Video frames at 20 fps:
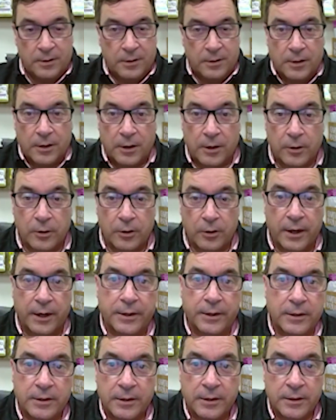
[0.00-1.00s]
All
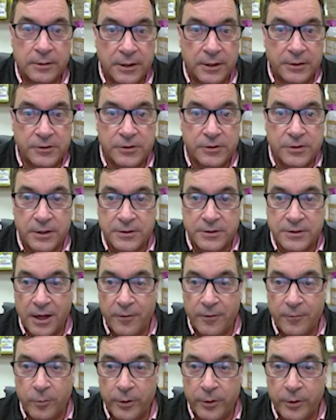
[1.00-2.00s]
right. Let's
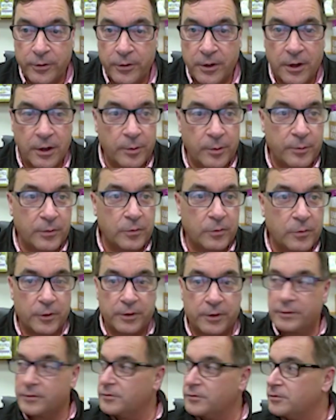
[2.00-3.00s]
have winner come.
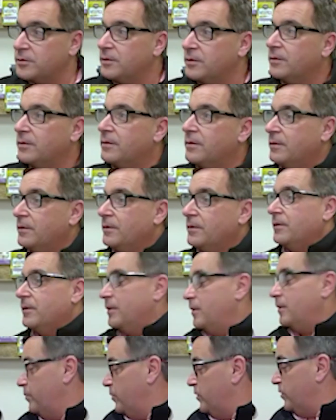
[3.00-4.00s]
We're gonna
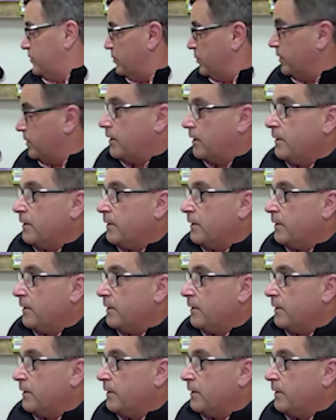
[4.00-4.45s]
come here, sweetie.